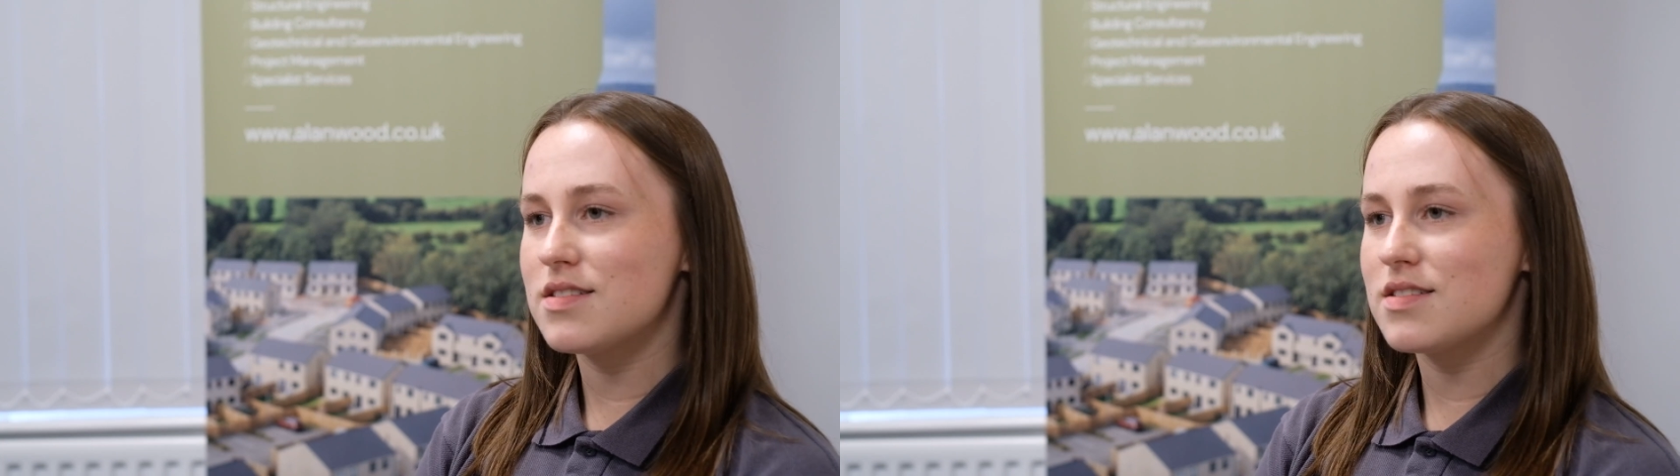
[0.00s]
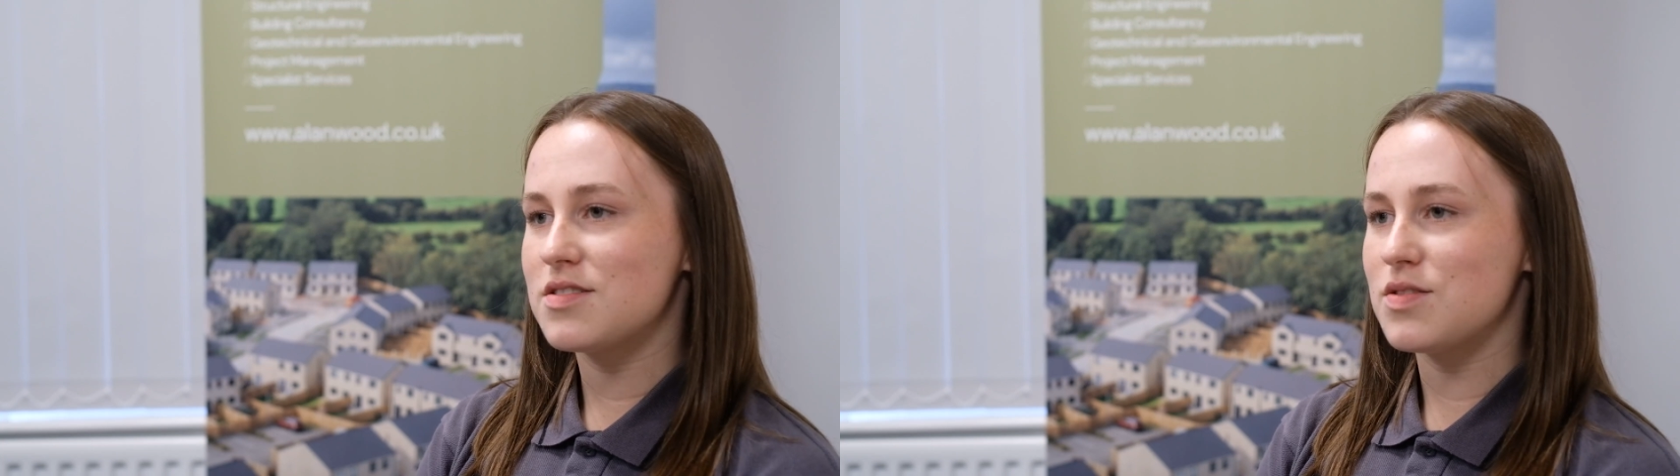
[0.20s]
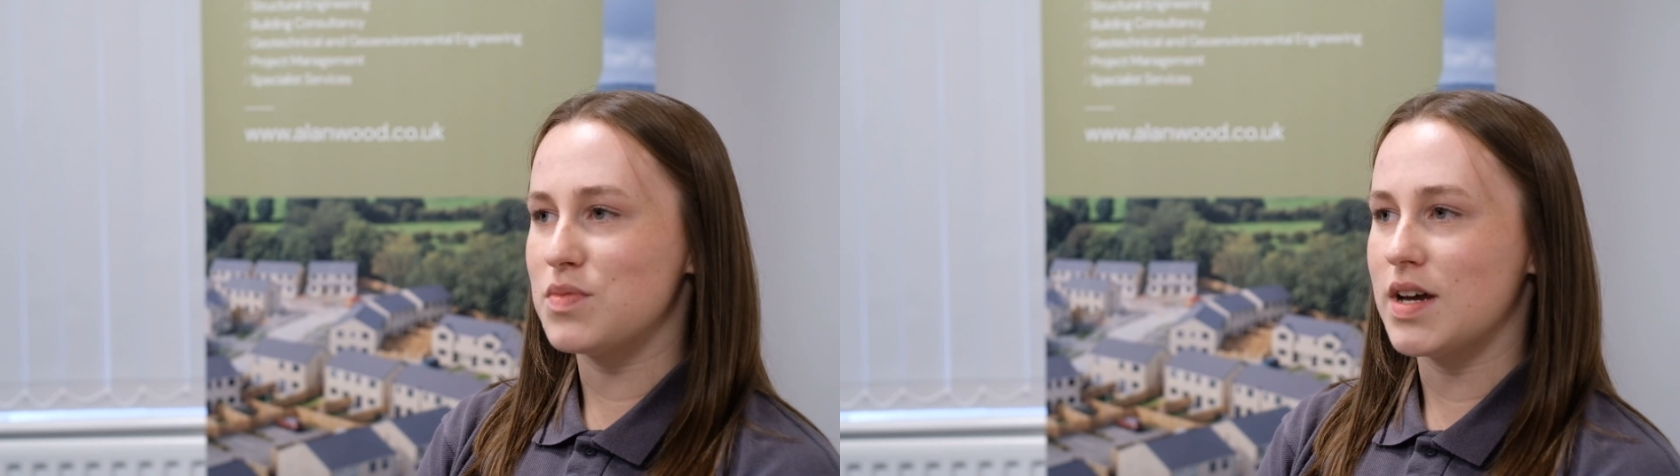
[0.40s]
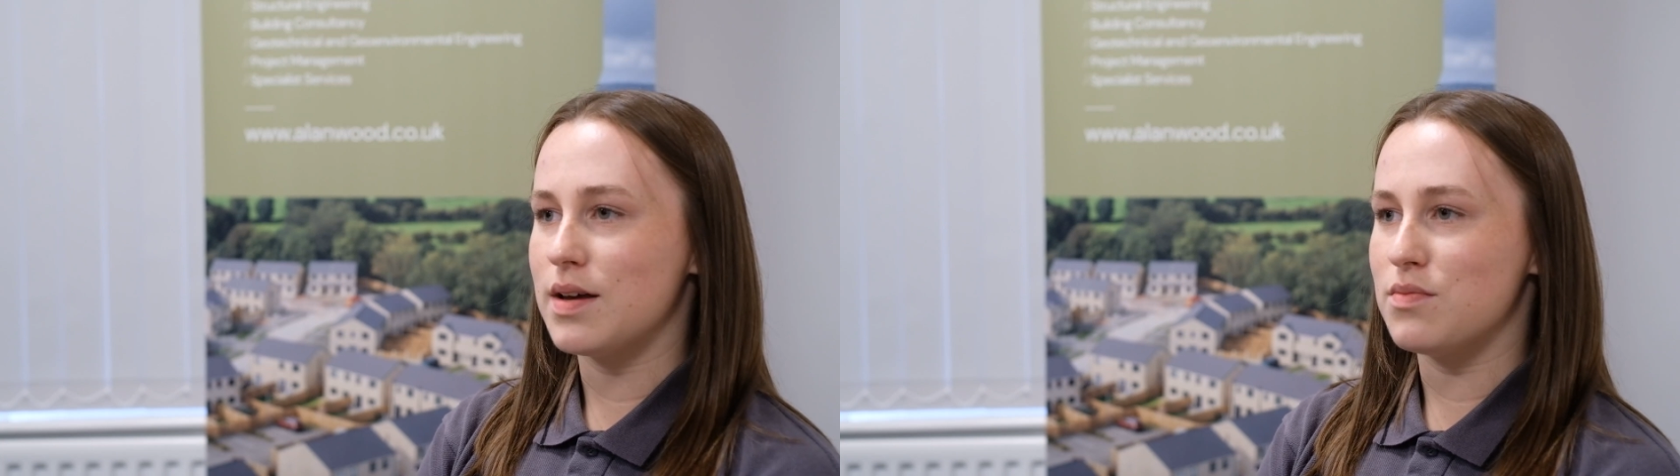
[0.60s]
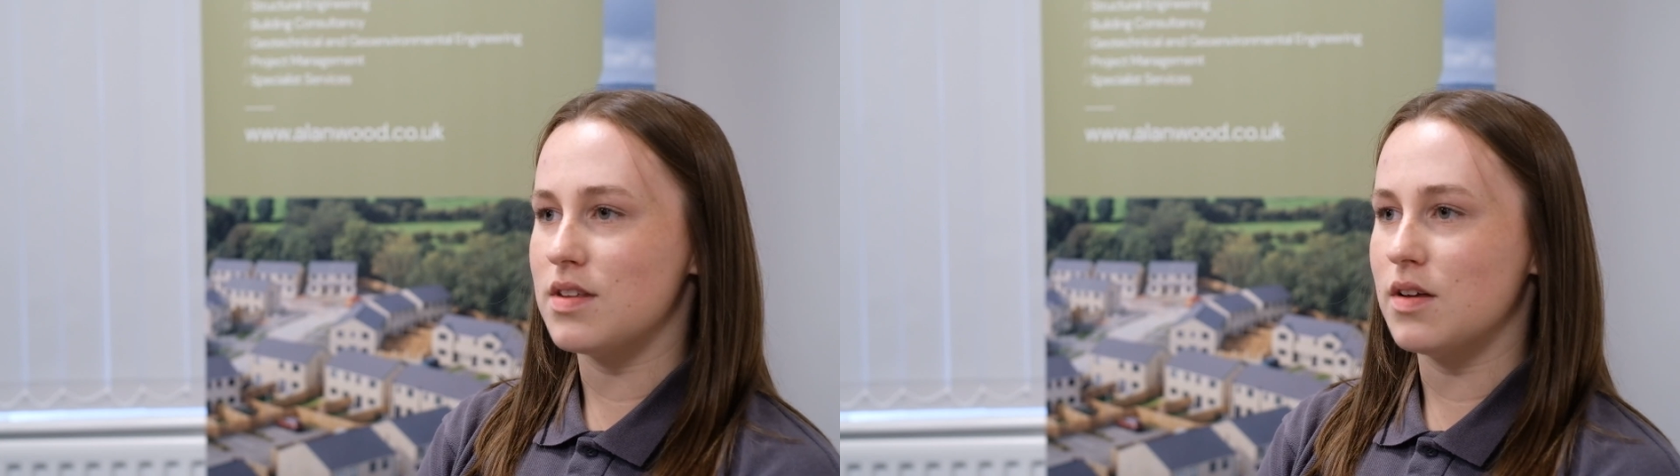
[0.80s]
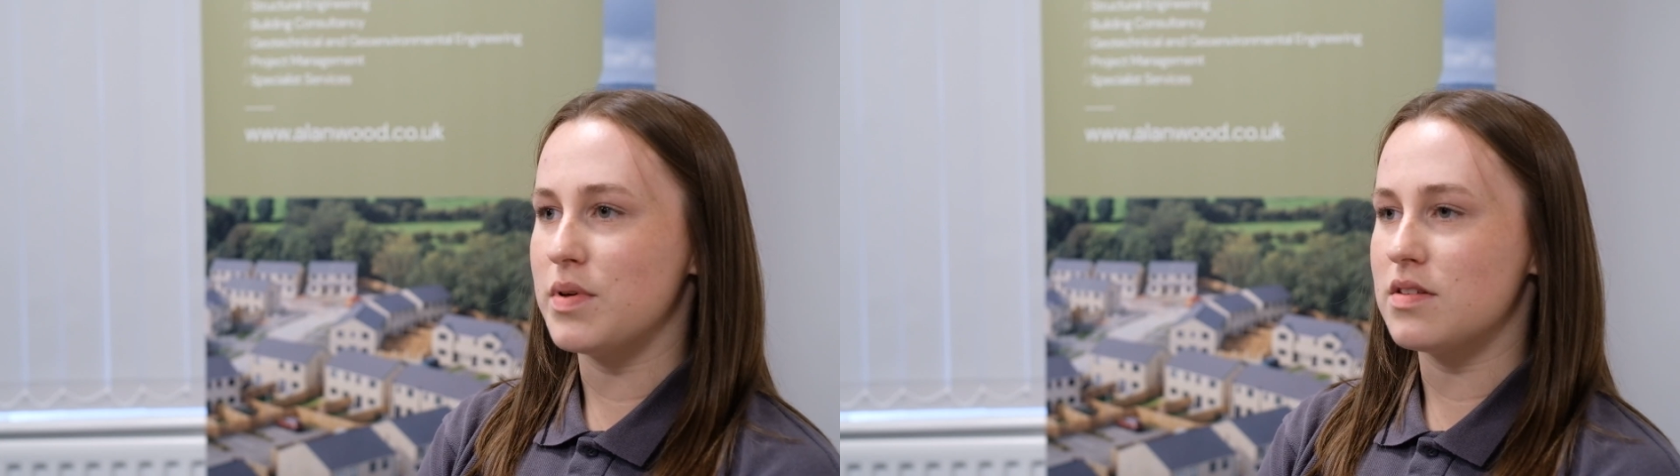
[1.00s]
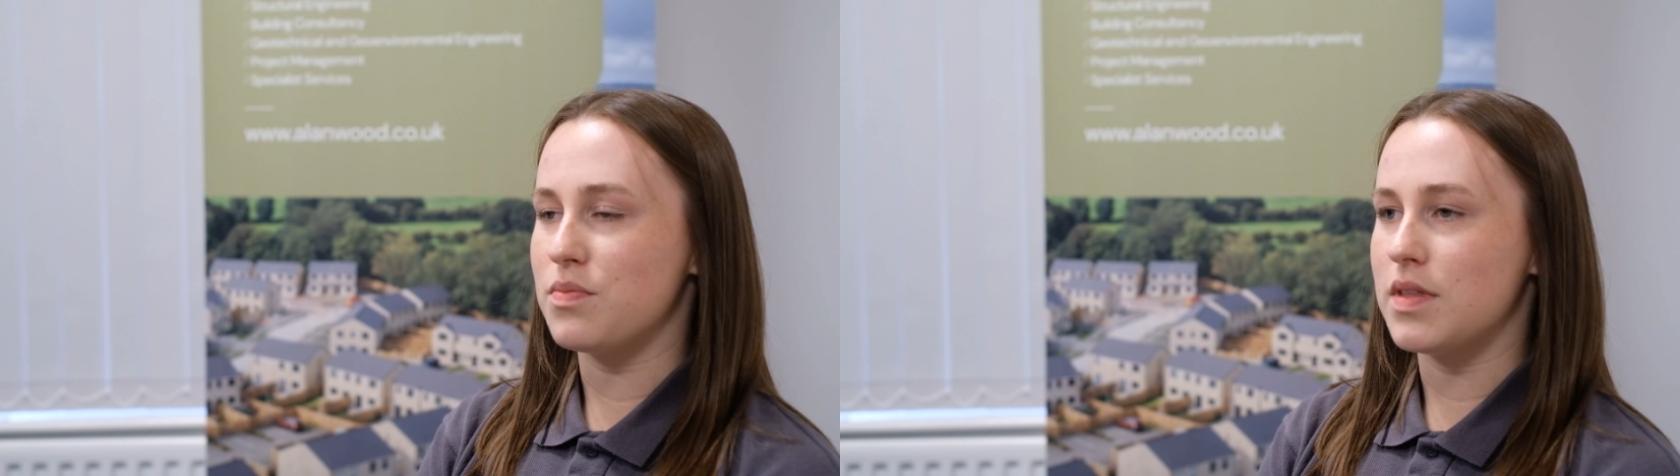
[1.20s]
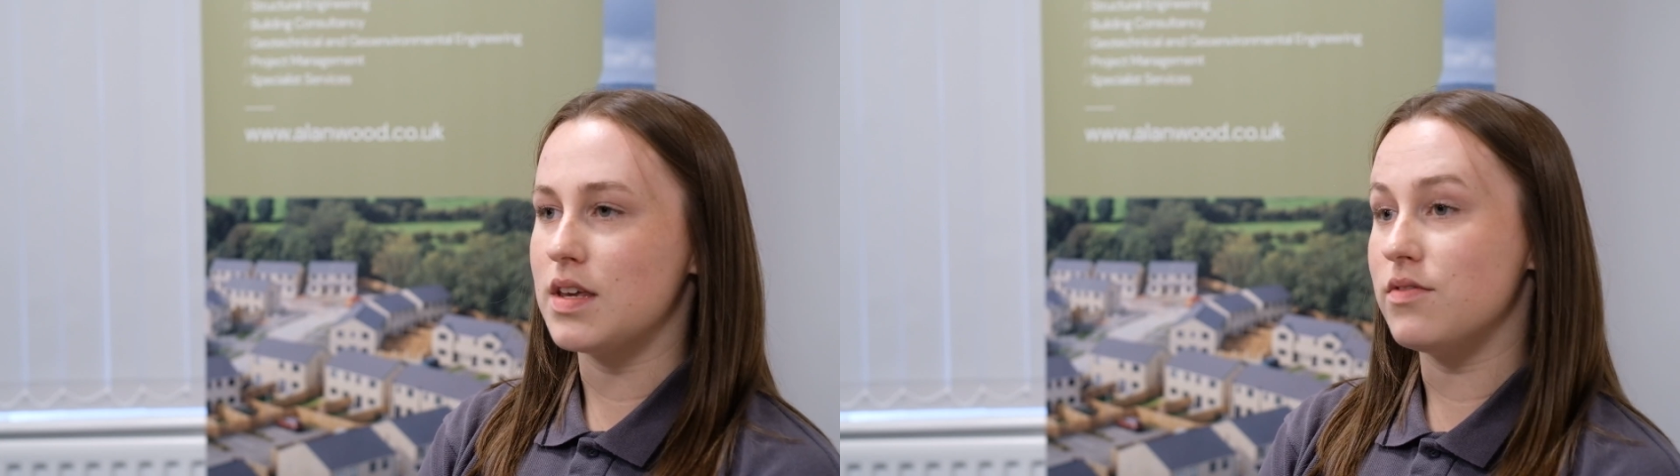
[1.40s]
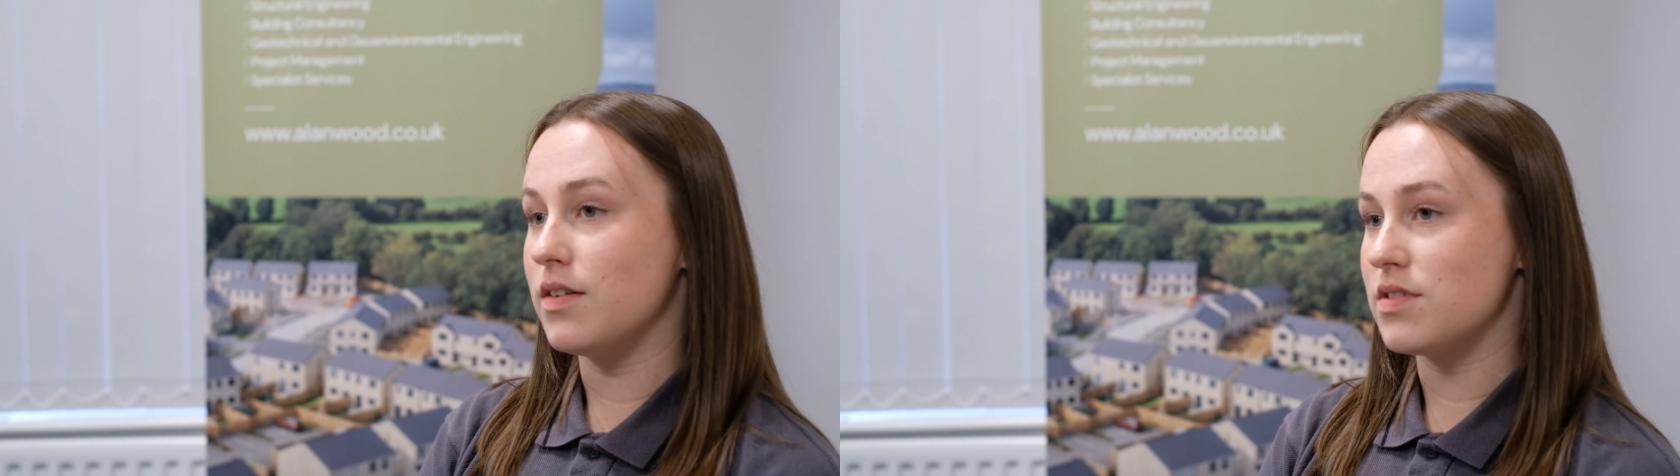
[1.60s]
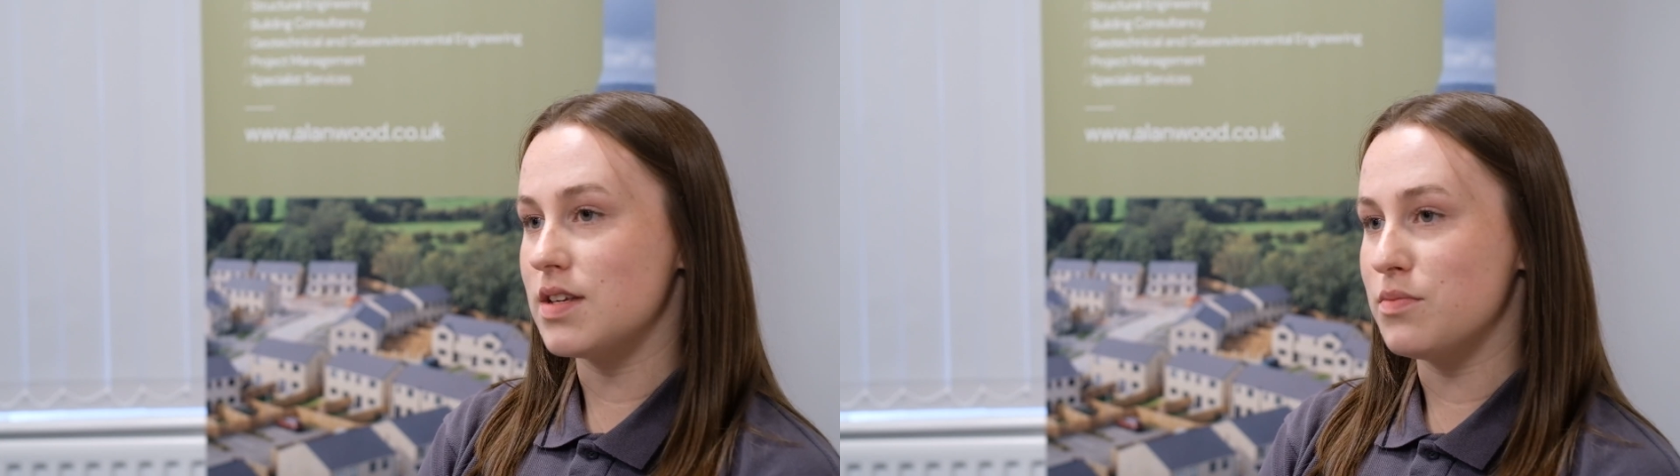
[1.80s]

Sometimes it'll be something you've never seen